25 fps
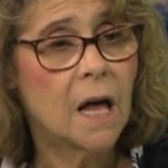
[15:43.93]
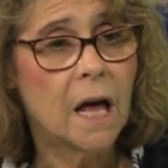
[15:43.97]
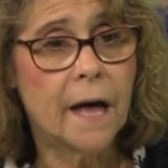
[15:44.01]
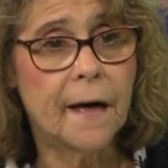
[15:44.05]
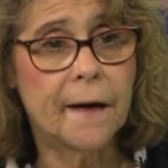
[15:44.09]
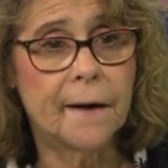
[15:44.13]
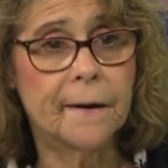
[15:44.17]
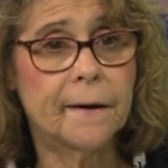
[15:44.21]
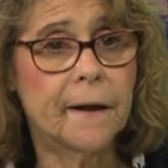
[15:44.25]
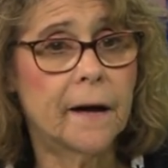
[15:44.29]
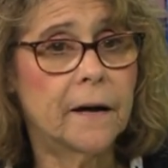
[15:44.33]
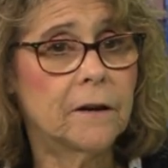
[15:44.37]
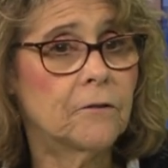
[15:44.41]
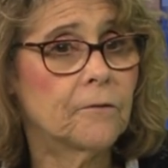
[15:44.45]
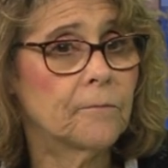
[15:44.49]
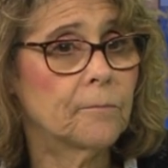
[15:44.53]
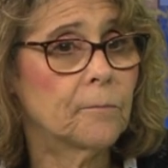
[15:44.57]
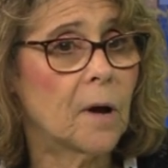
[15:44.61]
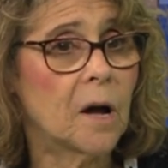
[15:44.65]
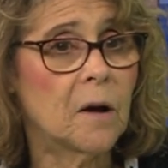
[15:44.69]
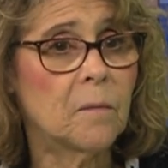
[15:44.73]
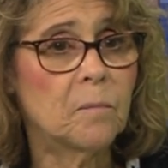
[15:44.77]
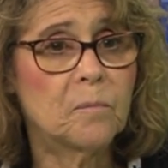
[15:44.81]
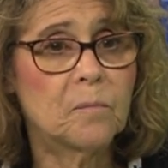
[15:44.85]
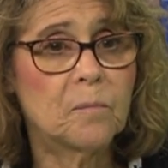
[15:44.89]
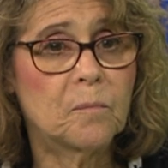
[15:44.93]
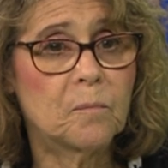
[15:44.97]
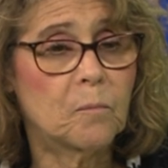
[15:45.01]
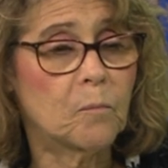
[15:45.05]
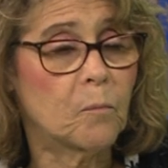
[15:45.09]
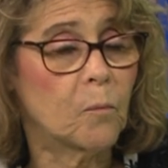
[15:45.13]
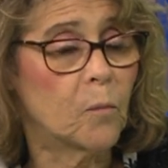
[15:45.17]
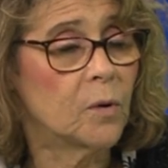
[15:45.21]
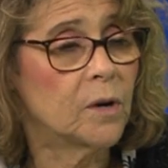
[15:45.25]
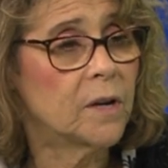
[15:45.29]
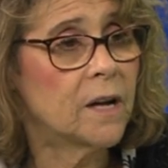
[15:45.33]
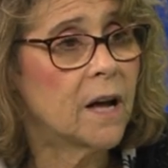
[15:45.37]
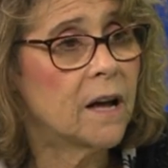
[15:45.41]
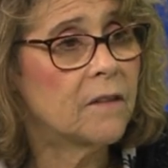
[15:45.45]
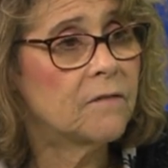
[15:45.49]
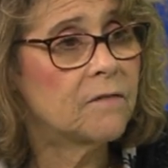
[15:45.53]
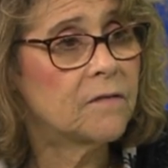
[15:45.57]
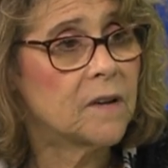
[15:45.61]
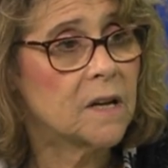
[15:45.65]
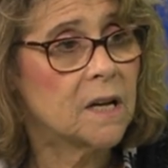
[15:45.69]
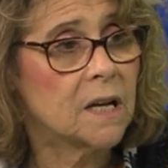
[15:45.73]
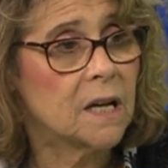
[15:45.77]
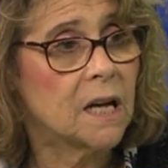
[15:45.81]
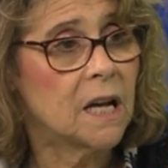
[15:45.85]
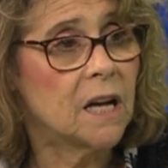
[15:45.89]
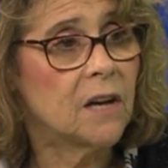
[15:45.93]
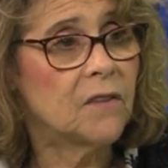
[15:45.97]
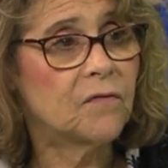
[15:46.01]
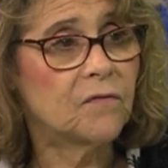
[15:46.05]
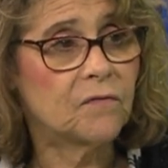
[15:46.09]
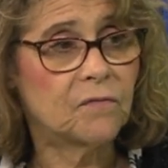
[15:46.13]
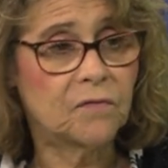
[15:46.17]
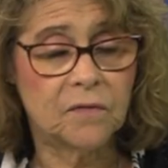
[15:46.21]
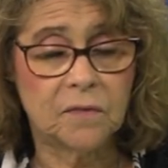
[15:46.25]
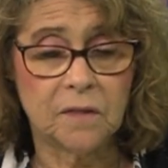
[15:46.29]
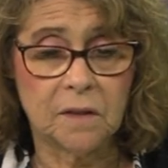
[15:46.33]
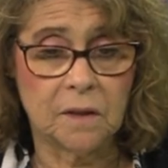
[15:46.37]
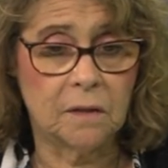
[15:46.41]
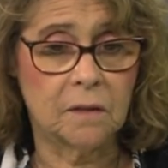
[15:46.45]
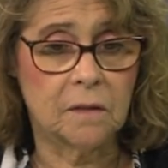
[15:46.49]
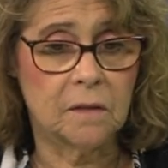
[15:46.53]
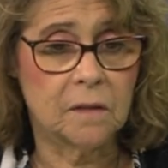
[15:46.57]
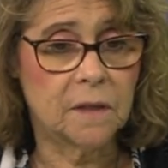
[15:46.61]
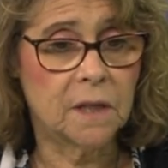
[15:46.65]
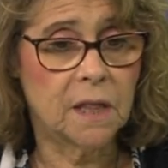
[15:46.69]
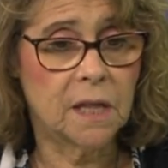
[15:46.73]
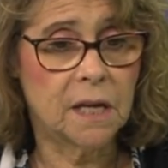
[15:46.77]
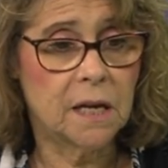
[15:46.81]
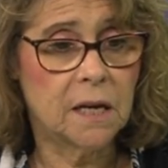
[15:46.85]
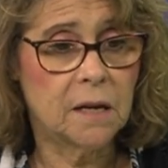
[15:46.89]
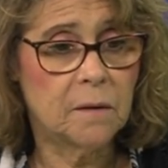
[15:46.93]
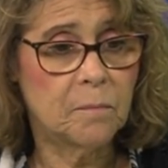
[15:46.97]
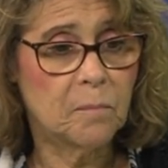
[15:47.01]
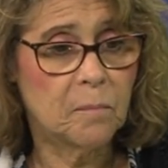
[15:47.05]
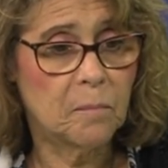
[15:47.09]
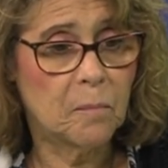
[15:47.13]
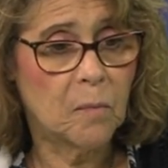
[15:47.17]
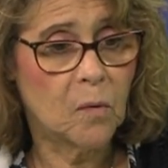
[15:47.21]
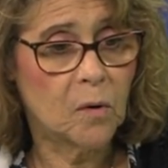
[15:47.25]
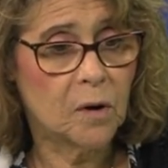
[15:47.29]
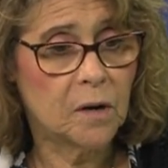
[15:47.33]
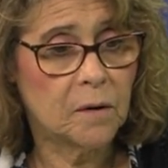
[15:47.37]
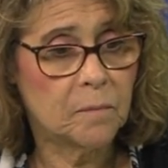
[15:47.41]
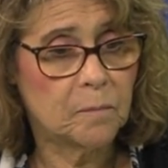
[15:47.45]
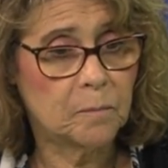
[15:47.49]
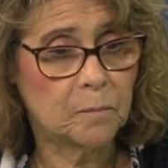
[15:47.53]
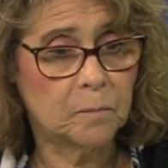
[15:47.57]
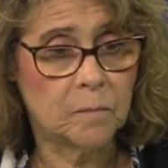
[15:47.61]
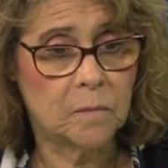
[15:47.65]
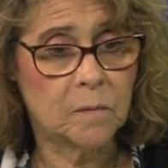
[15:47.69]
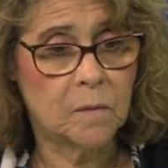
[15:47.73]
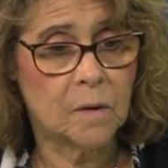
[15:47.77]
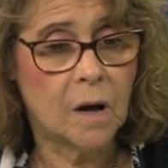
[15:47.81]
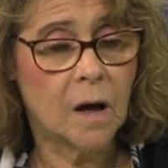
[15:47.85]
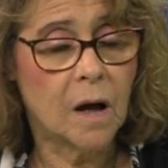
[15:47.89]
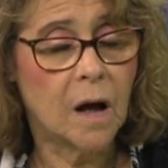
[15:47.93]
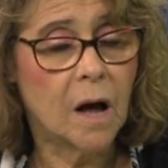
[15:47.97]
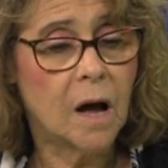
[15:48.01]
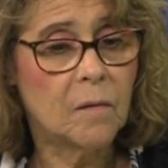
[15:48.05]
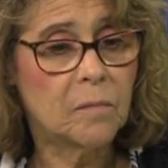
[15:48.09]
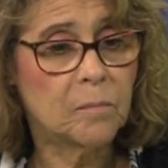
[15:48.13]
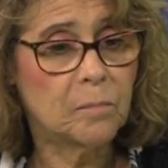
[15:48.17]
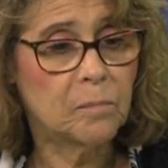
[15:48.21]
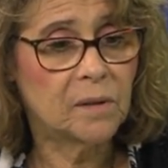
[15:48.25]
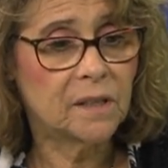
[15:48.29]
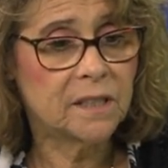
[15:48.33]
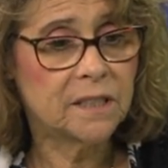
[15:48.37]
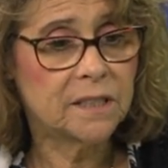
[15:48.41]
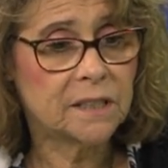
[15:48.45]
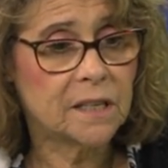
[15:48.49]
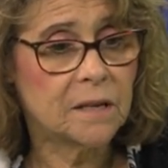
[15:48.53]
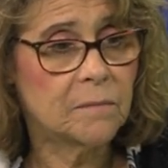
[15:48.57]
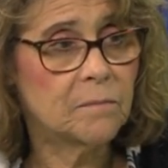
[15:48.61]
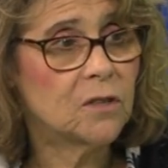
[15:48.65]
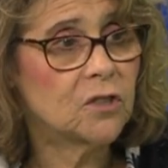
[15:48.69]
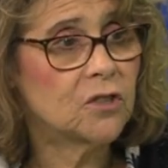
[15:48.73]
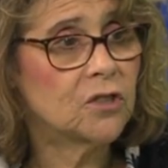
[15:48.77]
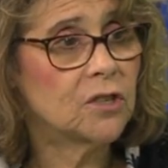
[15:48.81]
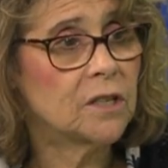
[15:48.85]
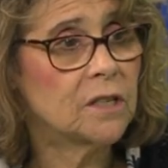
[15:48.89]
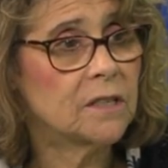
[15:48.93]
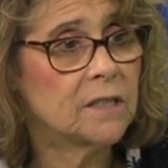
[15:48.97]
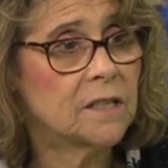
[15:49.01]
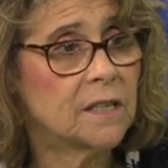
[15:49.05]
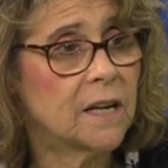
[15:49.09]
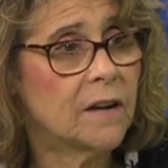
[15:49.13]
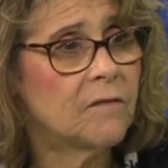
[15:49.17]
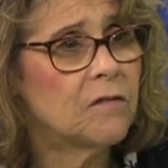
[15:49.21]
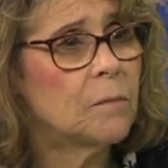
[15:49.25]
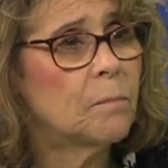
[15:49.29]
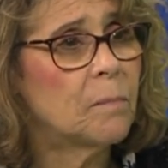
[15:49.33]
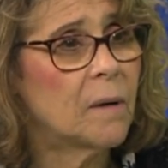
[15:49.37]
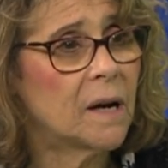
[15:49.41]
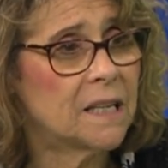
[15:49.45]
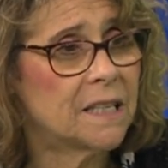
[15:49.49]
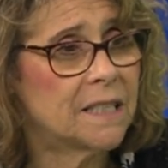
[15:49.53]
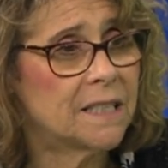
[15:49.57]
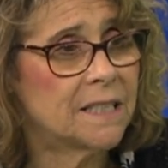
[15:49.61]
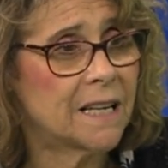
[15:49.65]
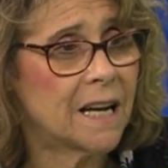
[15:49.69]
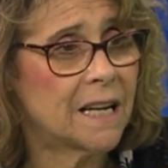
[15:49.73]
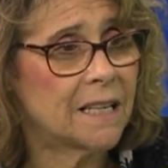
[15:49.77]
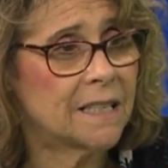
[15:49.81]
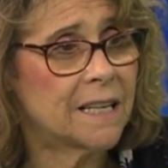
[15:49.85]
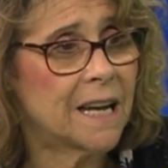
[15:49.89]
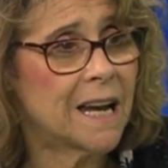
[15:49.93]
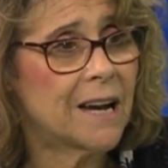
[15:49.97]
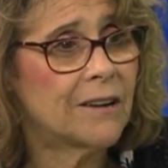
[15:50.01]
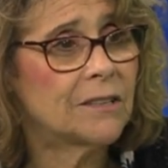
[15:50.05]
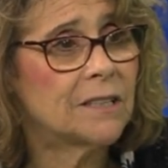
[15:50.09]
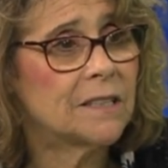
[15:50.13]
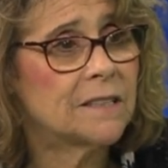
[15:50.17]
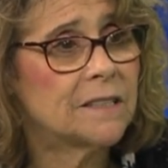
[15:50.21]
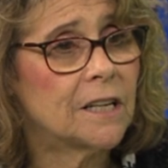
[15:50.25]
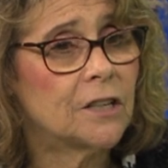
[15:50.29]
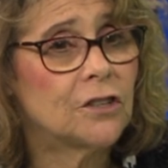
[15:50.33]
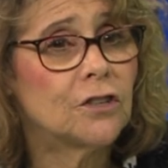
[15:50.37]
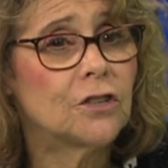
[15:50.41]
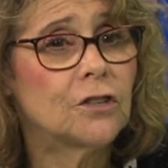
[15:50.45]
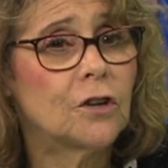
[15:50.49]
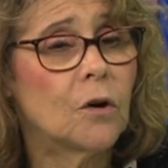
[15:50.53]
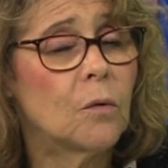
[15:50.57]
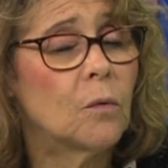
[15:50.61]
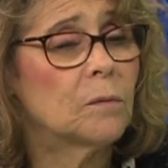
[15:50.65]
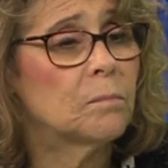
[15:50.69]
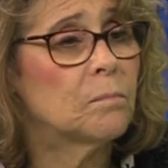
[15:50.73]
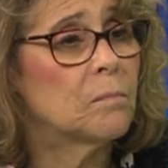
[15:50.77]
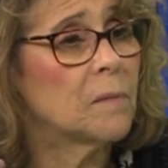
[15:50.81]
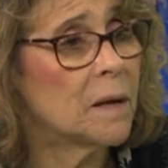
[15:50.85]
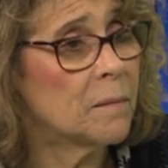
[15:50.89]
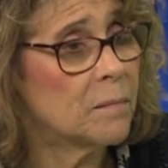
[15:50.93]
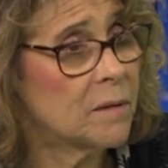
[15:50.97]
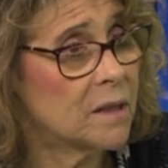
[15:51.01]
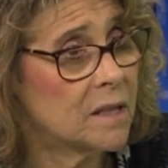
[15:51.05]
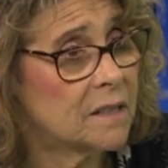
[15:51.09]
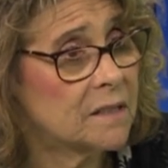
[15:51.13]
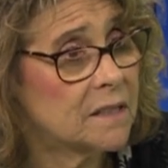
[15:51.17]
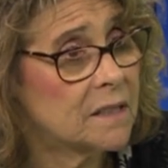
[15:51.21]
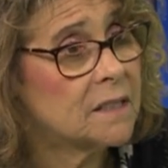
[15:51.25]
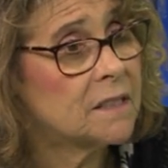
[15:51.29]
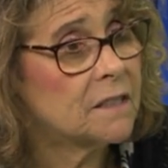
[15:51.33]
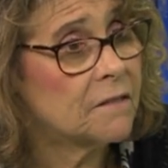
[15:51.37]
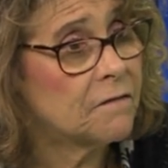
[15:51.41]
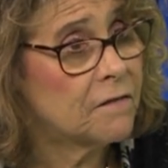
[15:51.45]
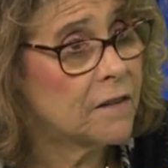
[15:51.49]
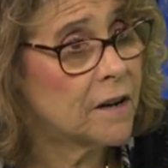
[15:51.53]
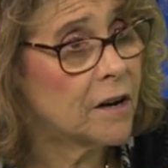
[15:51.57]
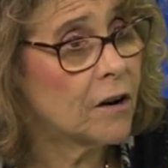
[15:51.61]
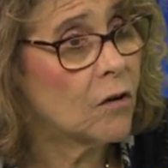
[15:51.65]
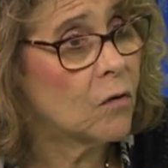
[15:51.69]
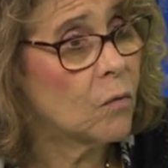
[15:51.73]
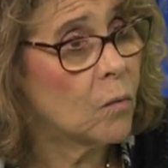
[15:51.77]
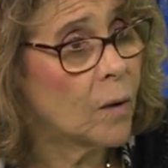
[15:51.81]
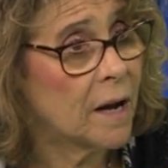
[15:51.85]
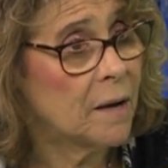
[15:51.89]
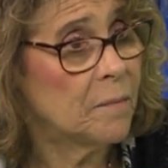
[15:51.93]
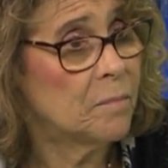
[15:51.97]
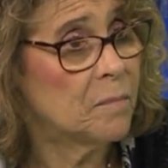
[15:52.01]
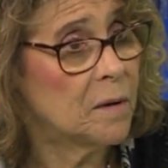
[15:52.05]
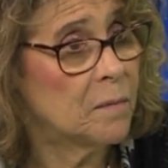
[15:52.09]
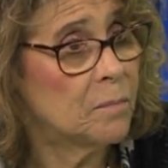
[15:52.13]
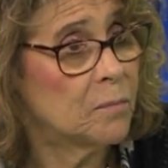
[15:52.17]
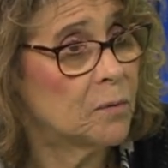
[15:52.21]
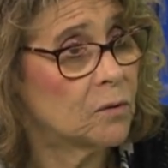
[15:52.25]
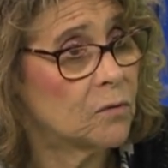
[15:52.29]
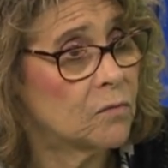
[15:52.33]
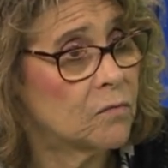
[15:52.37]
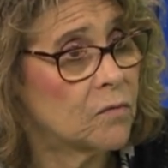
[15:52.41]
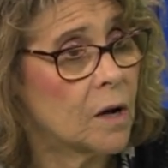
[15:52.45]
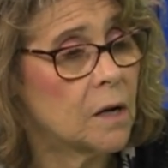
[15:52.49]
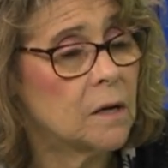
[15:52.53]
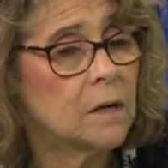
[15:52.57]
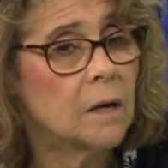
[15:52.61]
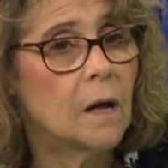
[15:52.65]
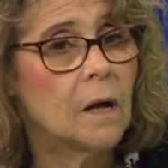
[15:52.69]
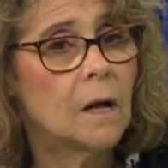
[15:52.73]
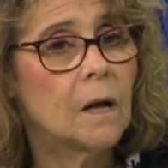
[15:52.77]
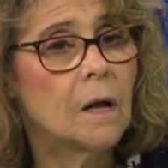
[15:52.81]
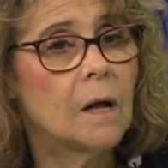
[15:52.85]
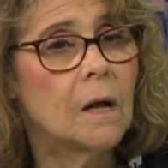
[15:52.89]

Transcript: And I don't, I, when I, if, if the Board of uh, Police Commissioners and everybody sat down and said, you know what, maybe this is a fair way, people mm. to run.